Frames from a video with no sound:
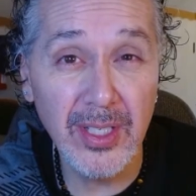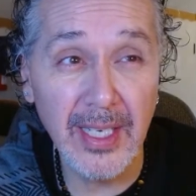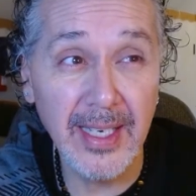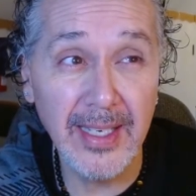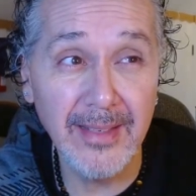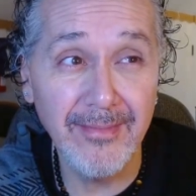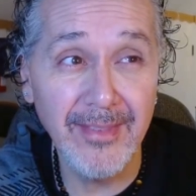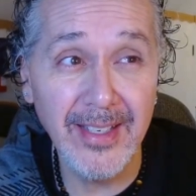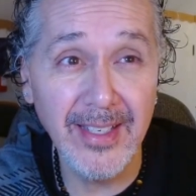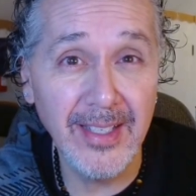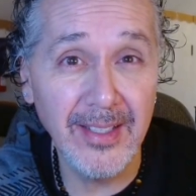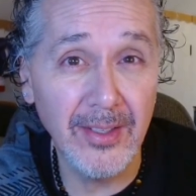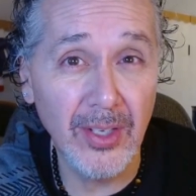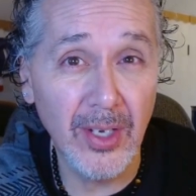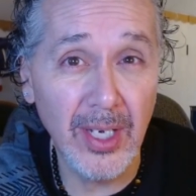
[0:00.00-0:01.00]
I
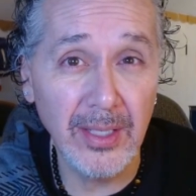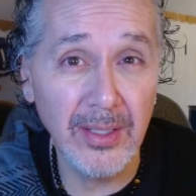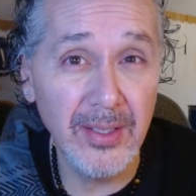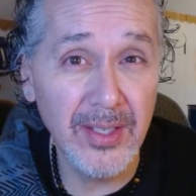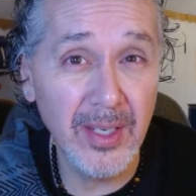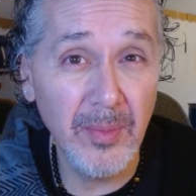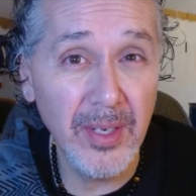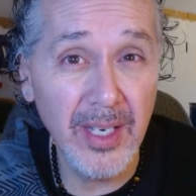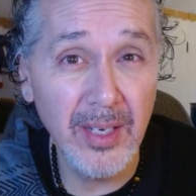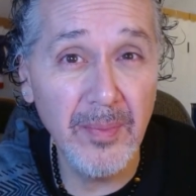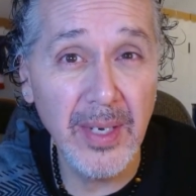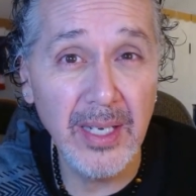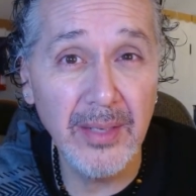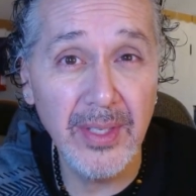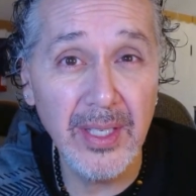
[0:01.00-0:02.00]
needed to talk to somebody
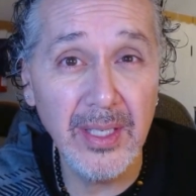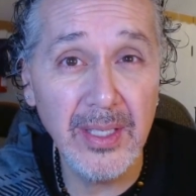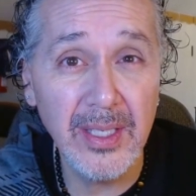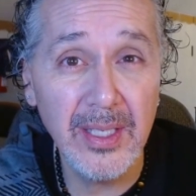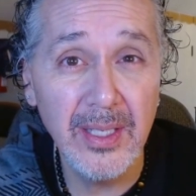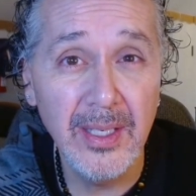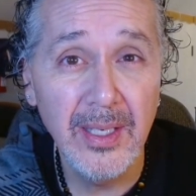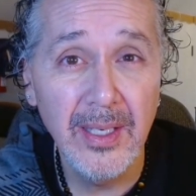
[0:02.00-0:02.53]
about these,